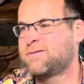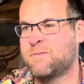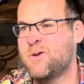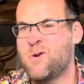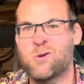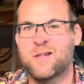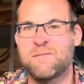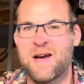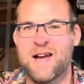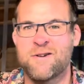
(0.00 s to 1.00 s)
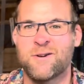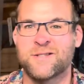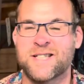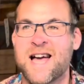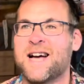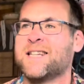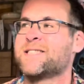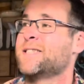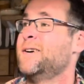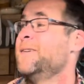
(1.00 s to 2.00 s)
some naughty Imperial
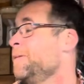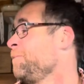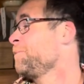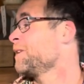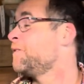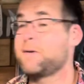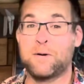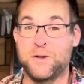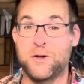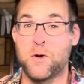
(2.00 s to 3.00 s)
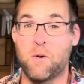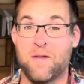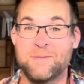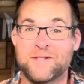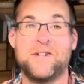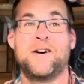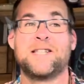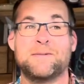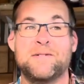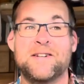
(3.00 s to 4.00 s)
Stouts, so I think I'm going to do one of them tonight,
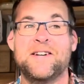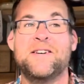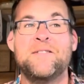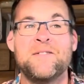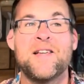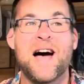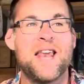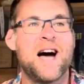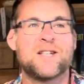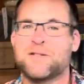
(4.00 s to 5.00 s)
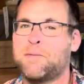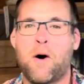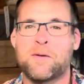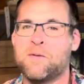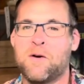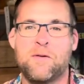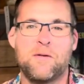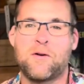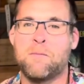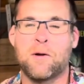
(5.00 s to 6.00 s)
to be fair. And I just pawn them off with
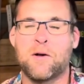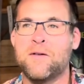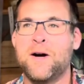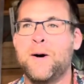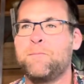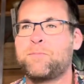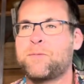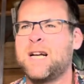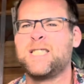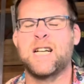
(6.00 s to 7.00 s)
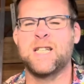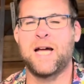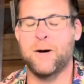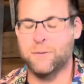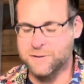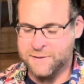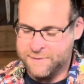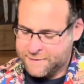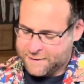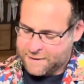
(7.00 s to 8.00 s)
a couple of um, session ales.
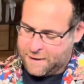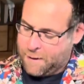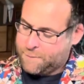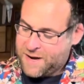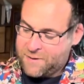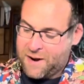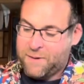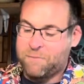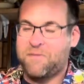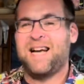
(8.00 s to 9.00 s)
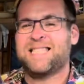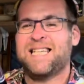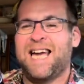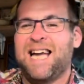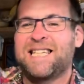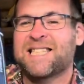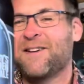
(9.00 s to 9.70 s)
But anyway, that's it.